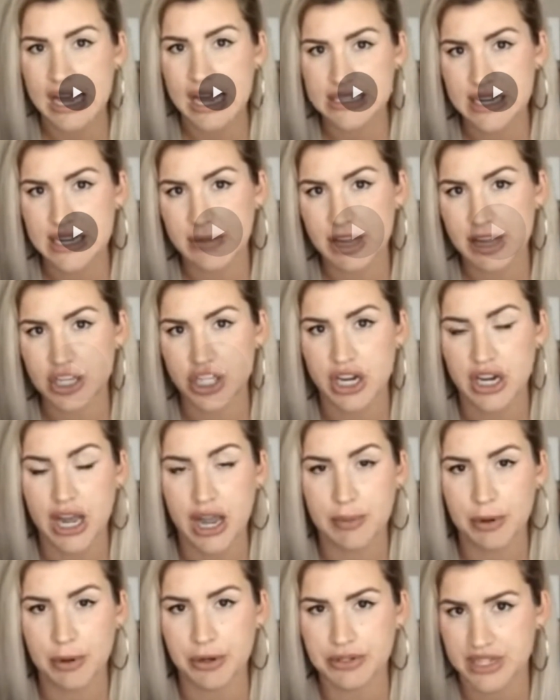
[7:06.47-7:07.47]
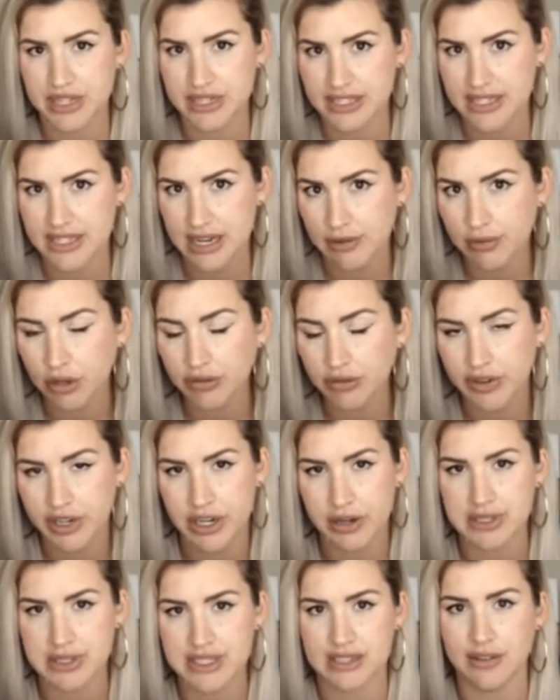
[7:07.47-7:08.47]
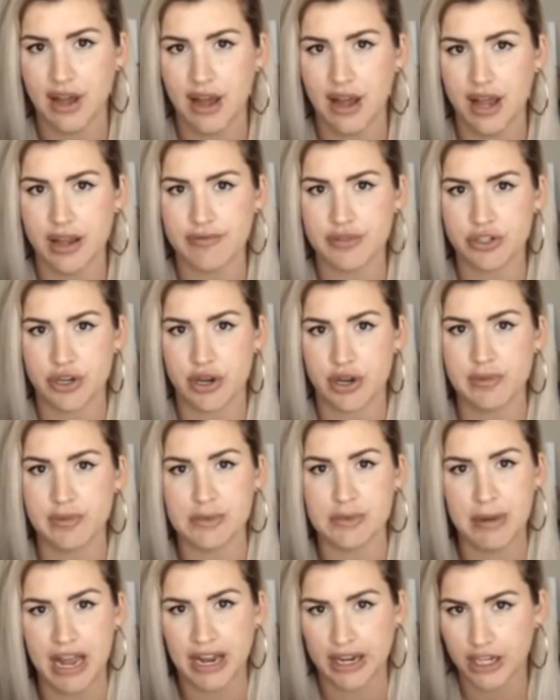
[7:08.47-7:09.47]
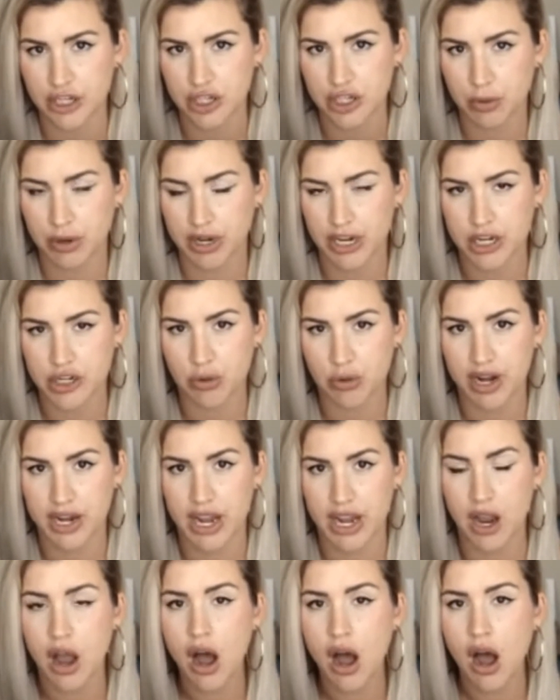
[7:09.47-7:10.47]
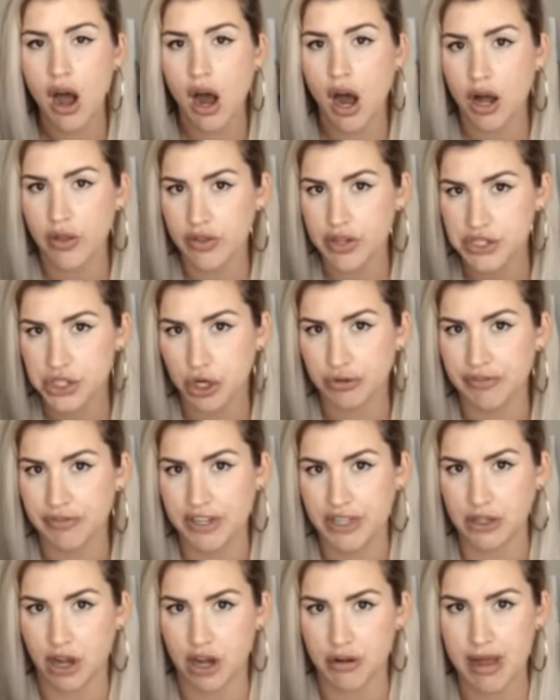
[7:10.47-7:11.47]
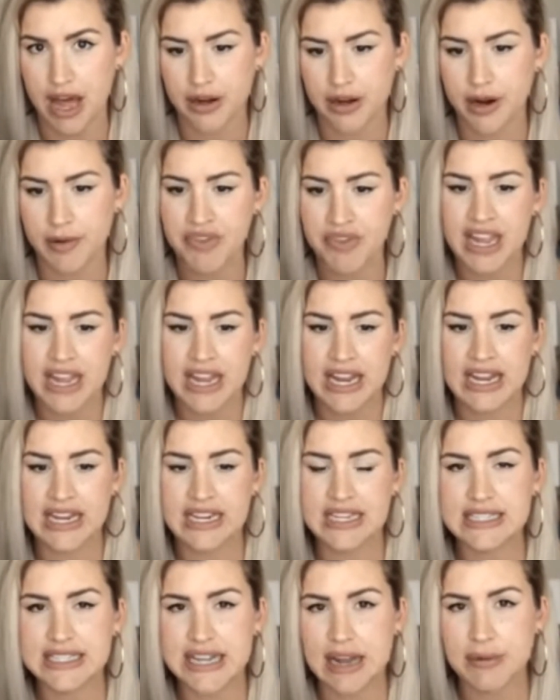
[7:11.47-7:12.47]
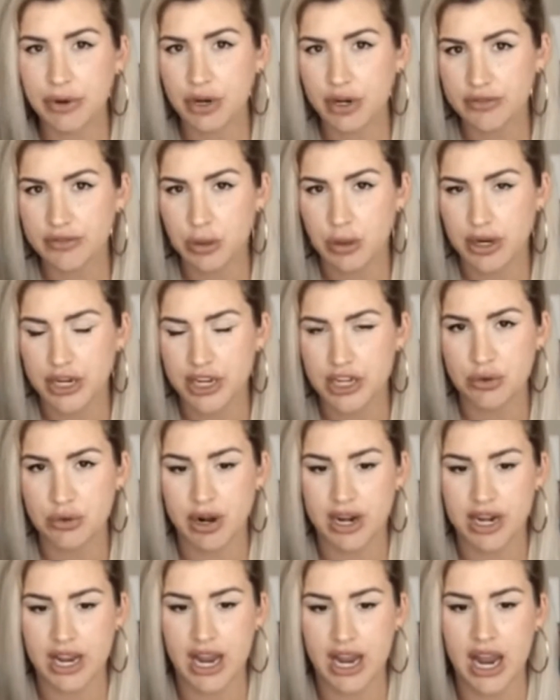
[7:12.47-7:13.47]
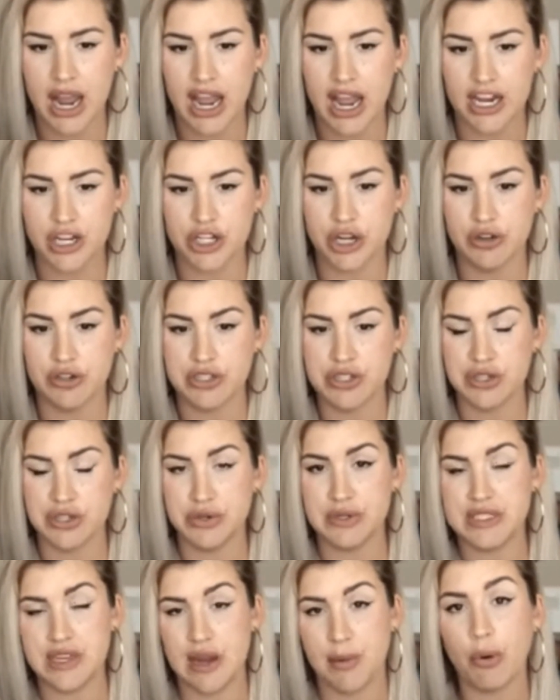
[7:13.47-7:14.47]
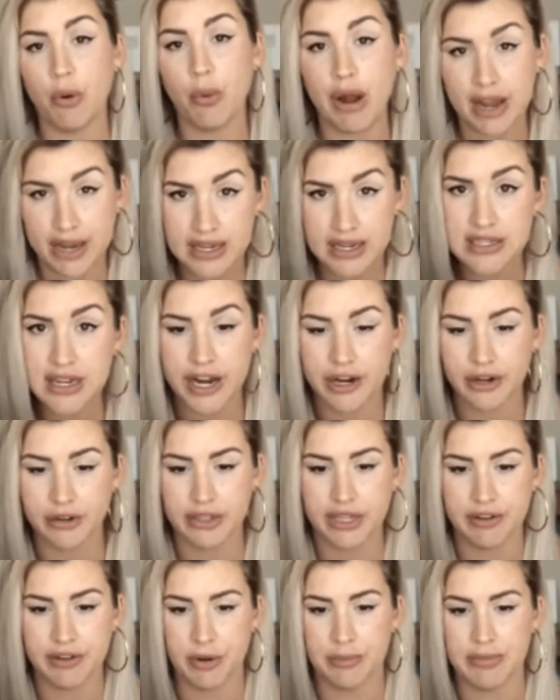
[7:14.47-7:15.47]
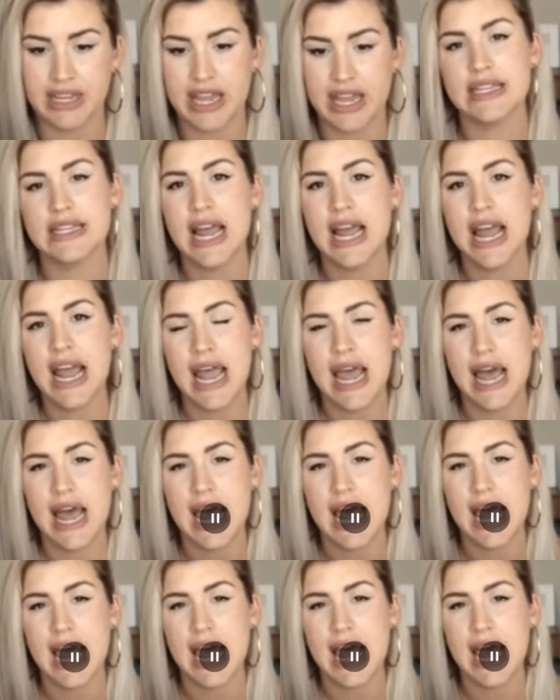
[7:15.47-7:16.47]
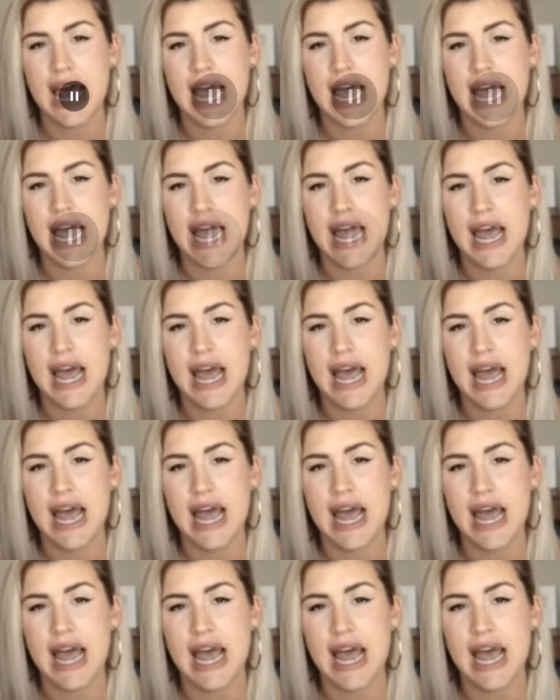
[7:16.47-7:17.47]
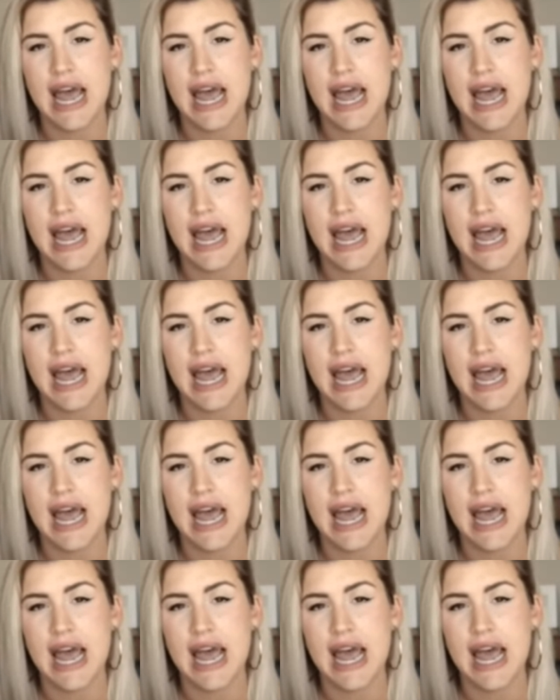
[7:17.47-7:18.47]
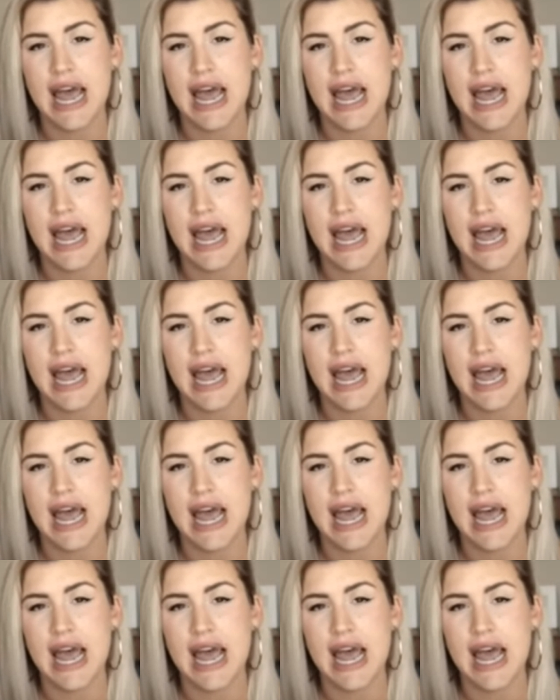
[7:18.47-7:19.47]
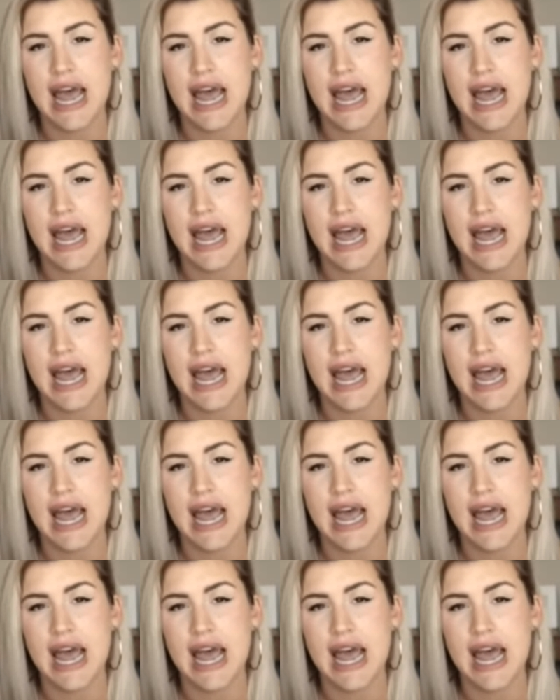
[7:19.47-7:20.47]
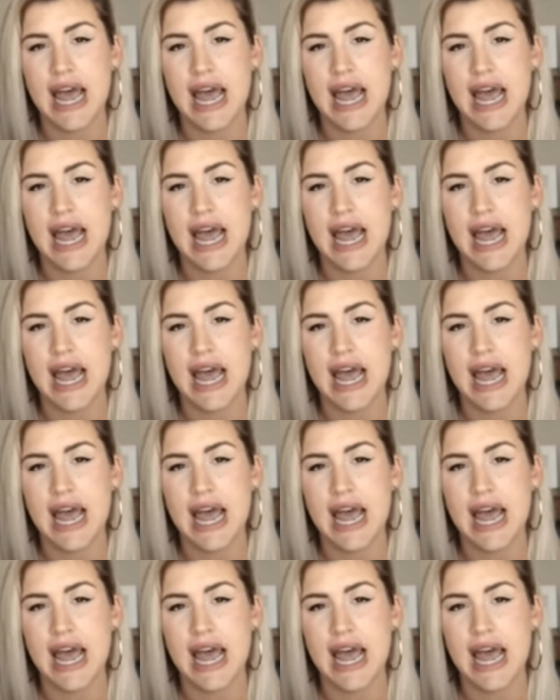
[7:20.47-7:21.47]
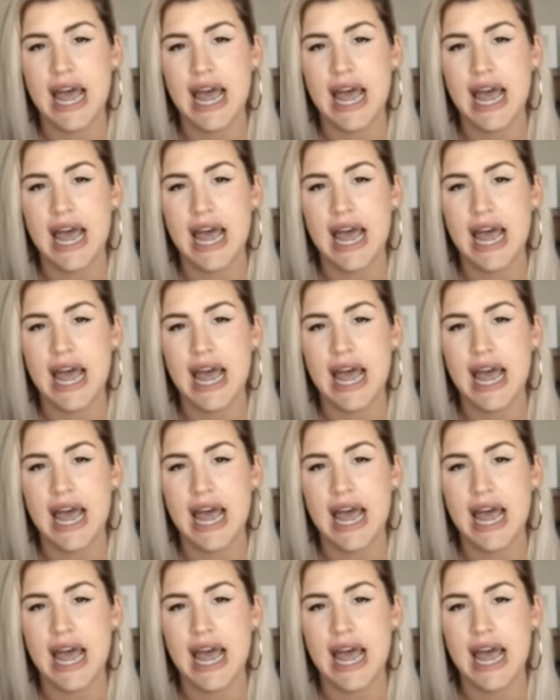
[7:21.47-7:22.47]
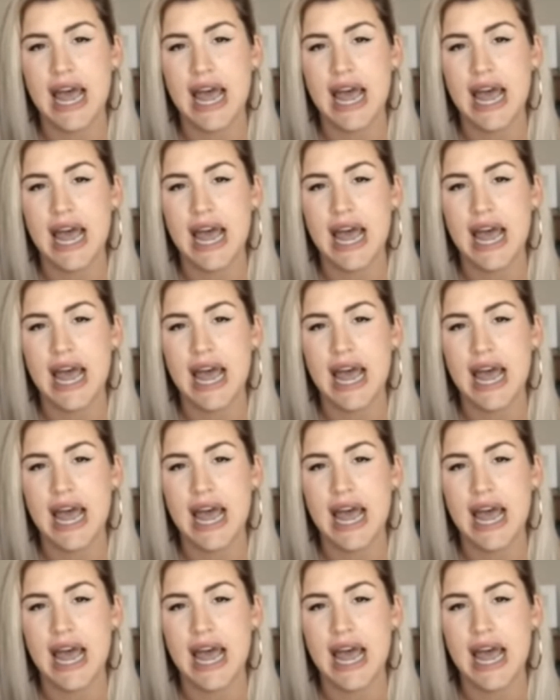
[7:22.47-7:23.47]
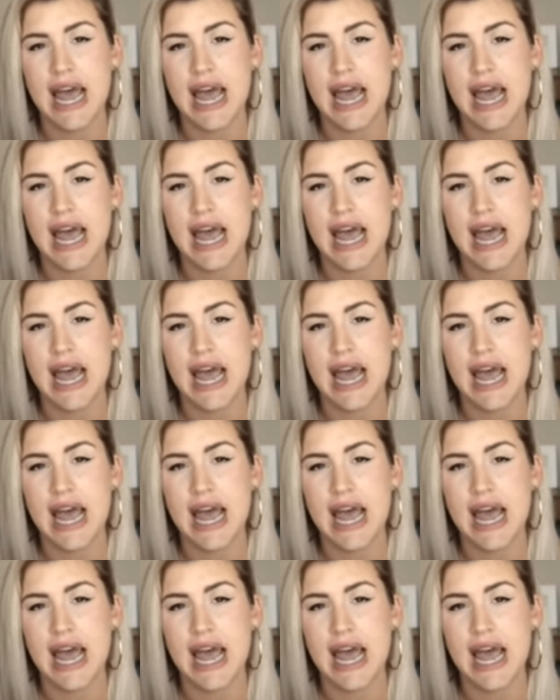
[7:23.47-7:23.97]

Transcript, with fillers: As I mentioned, I posted several videos and live streams back in 2020 on the Sophie Long matter. In December of 2020, I chose to step away entirely from the case. And fam, she was doing video. I remember this. She was doing videos about this case up until this video.